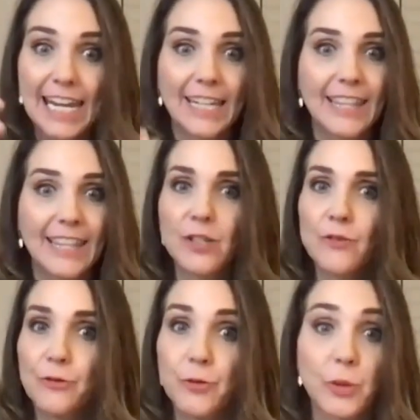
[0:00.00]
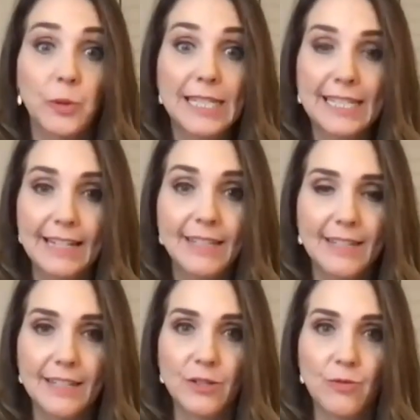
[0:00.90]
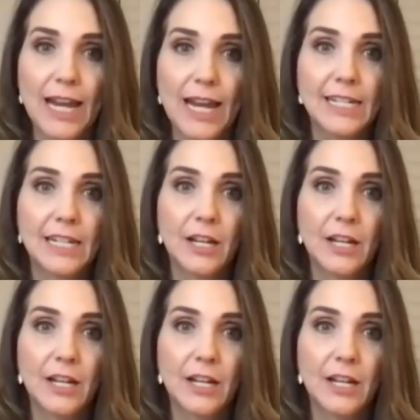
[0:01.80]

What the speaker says: in things through its senses, right? You